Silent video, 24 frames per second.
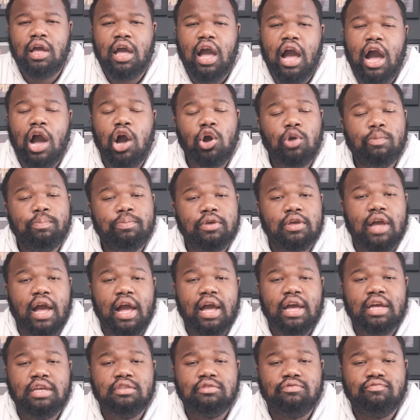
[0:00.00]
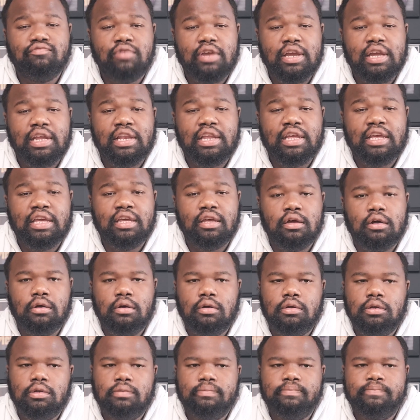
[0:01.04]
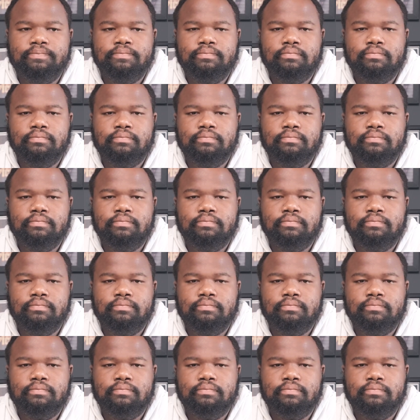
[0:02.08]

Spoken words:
I hope you guys really... Hold on.